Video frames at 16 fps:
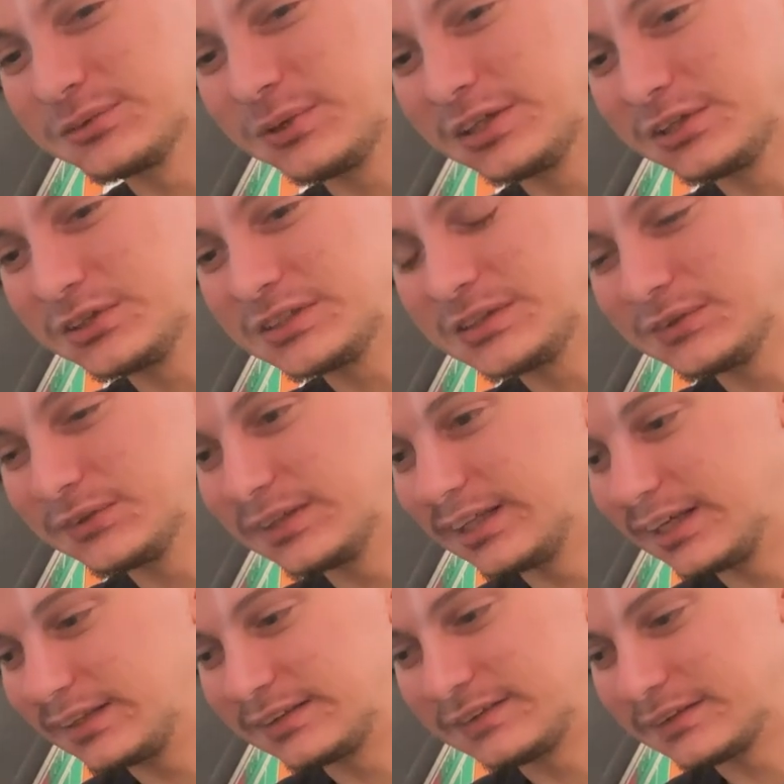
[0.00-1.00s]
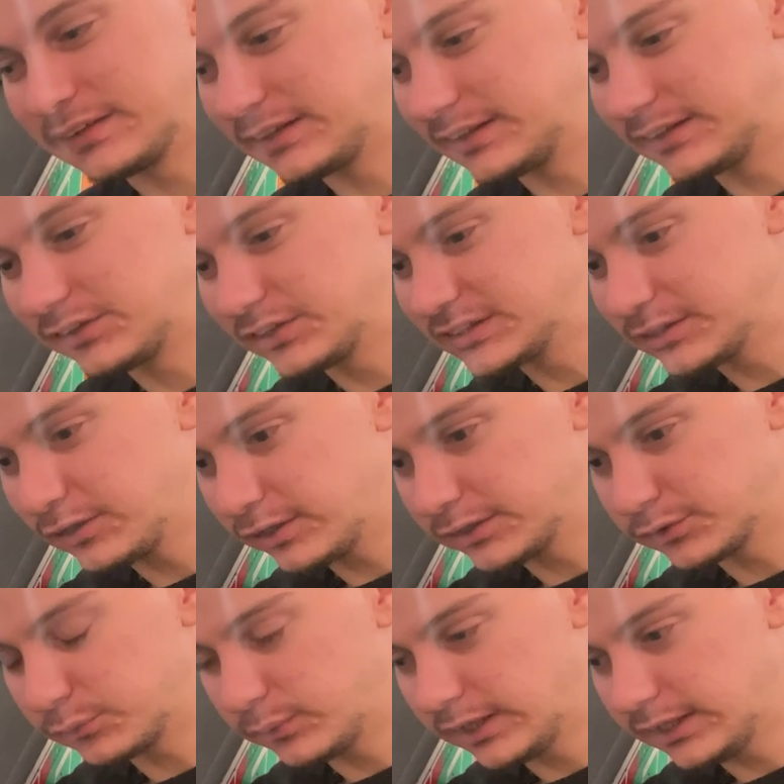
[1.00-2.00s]
we understood that there is no
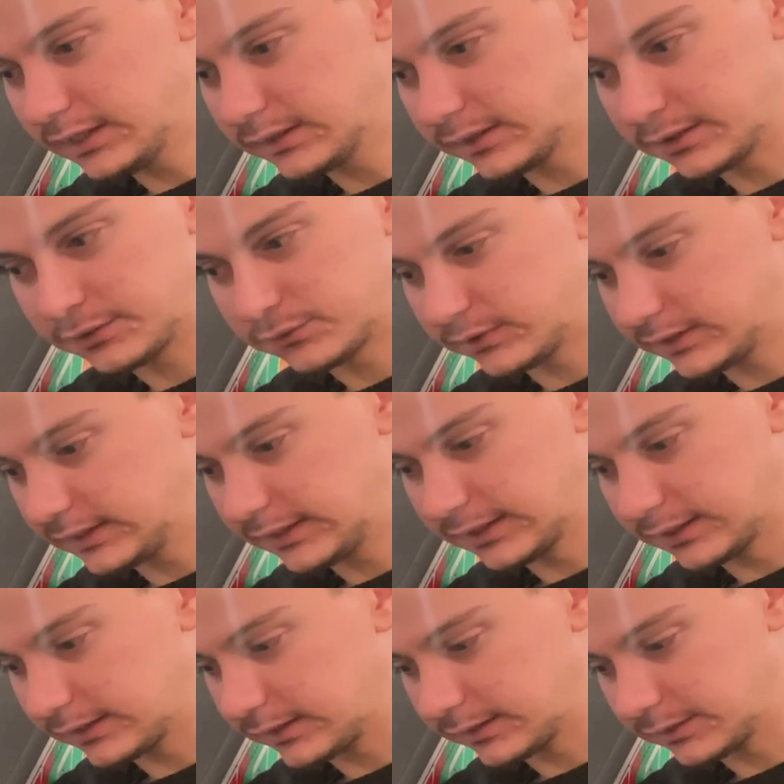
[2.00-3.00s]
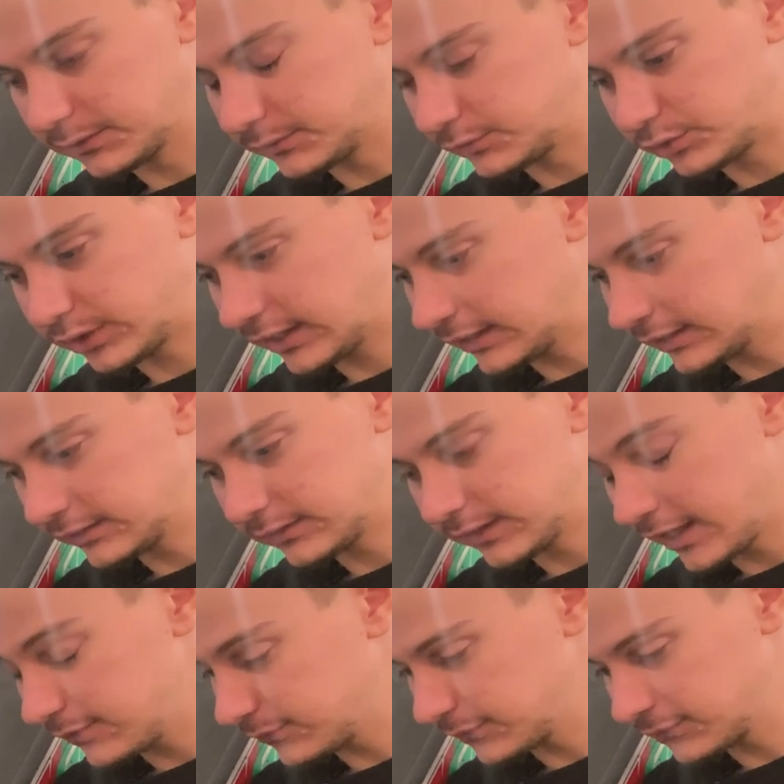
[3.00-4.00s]
other way, like really. I tried
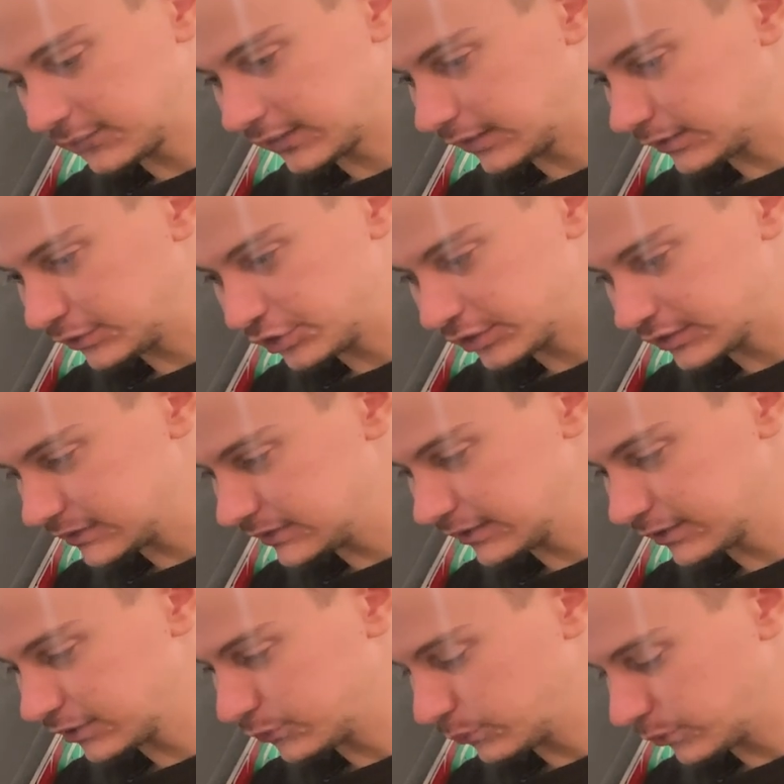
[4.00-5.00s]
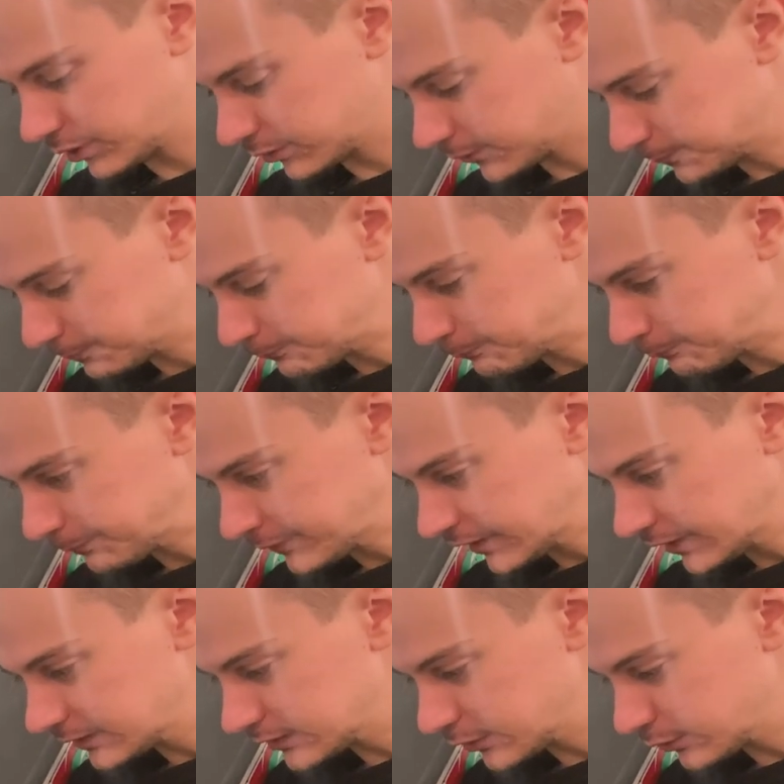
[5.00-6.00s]
everything, it just didn't work.
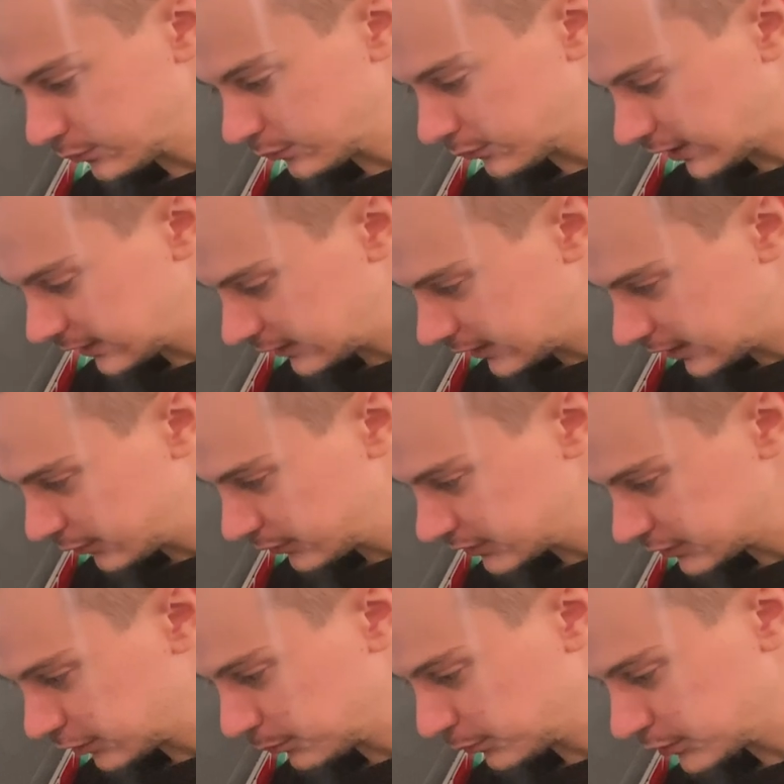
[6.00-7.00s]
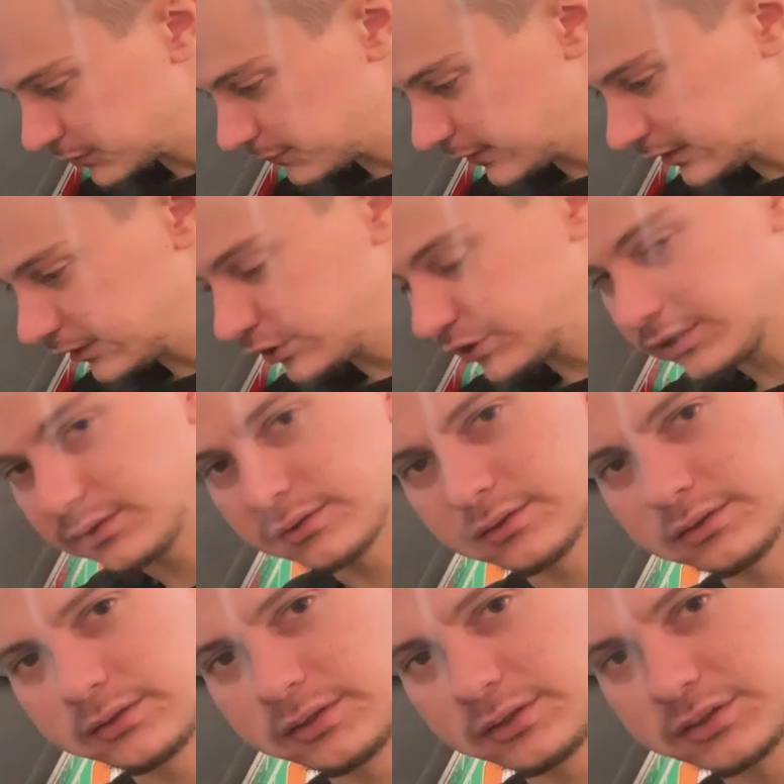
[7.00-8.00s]
So right now it's almost finished,
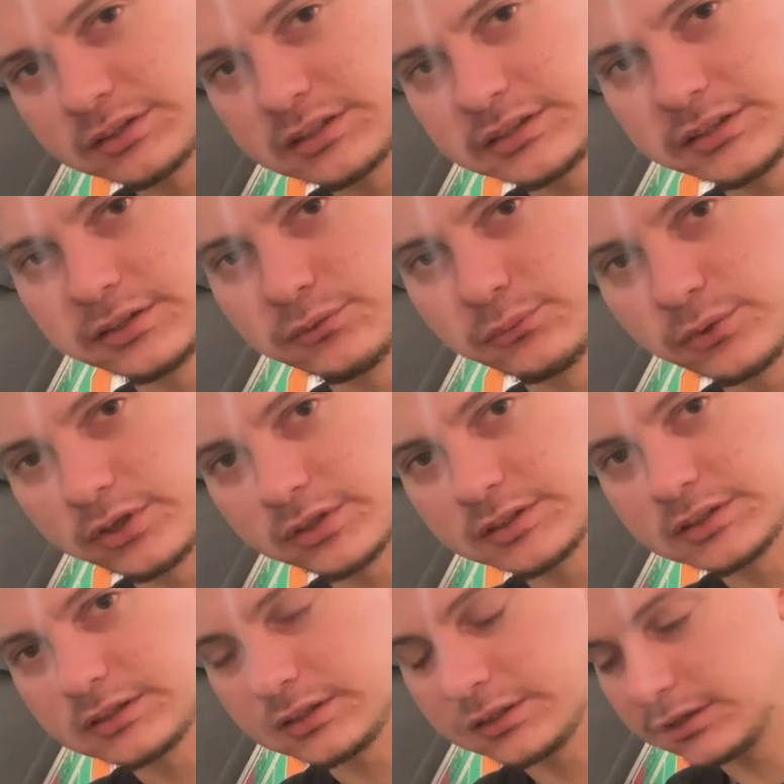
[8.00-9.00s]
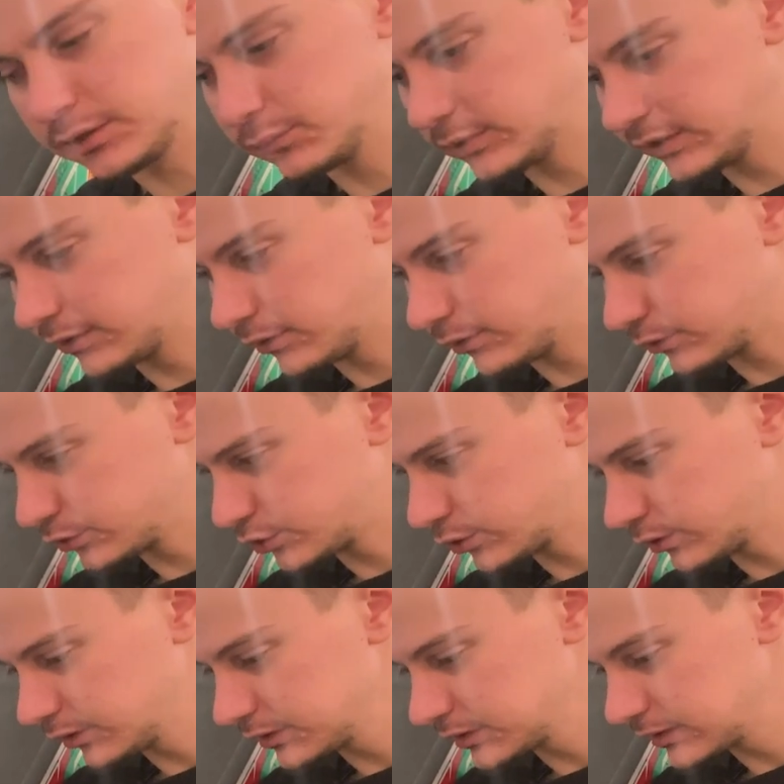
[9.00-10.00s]
there still works with the
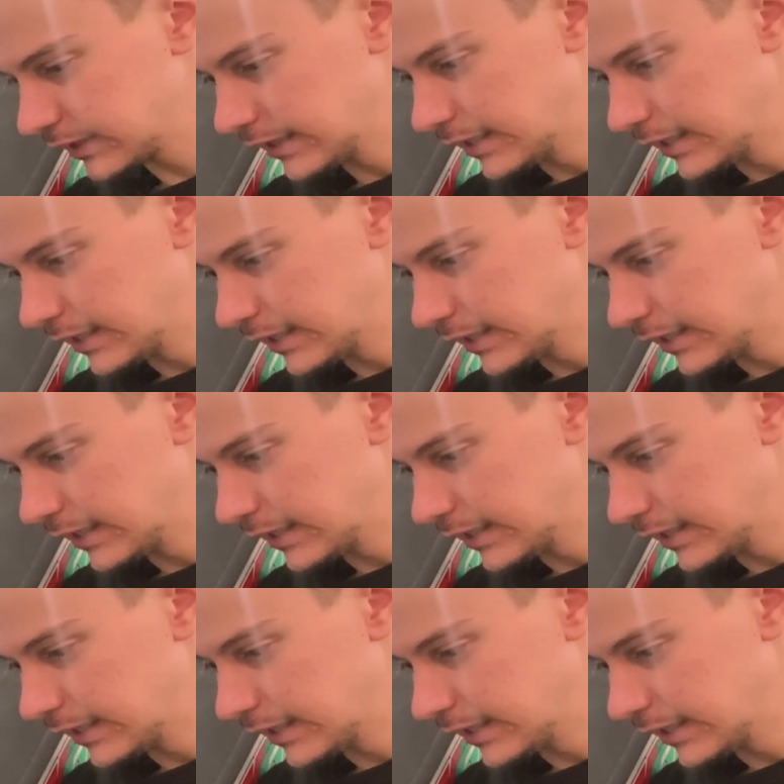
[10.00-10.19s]
controls,